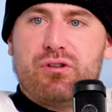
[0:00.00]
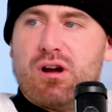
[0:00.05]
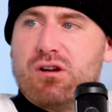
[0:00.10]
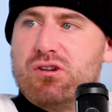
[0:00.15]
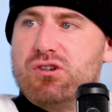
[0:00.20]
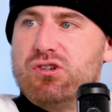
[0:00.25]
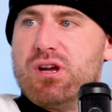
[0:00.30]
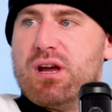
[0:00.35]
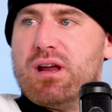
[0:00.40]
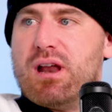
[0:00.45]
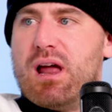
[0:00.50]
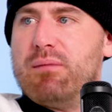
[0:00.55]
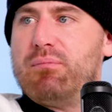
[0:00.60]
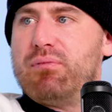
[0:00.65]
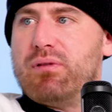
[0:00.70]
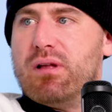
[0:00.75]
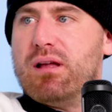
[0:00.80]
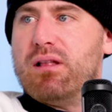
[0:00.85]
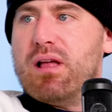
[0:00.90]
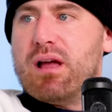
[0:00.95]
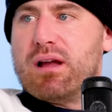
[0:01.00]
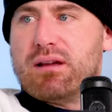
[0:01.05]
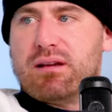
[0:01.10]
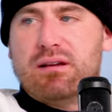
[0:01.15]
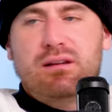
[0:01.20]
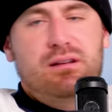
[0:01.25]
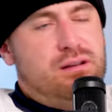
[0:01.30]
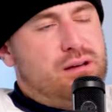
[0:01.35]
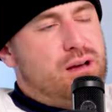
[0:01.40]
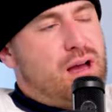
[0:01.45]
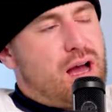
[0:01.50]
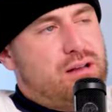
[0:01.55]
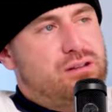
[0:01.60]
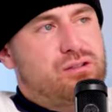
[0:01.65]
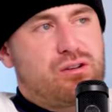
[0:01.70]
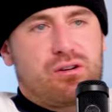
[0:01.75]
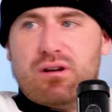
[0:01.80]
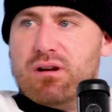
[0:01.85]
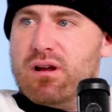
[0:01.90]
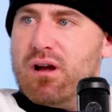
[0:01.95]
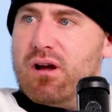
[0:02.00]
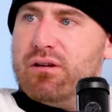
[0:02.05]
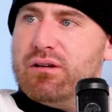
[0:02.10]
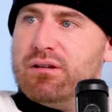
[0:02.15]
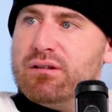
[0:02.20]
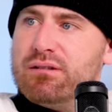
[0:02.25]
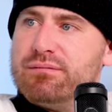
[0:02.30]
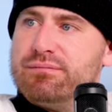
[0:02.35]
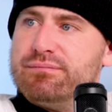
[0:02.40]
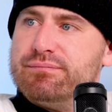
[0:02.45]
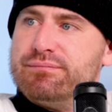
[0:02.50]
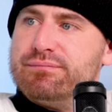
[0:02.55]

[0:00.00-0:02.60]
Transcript: people talk shit, I play like I turn it on. Are you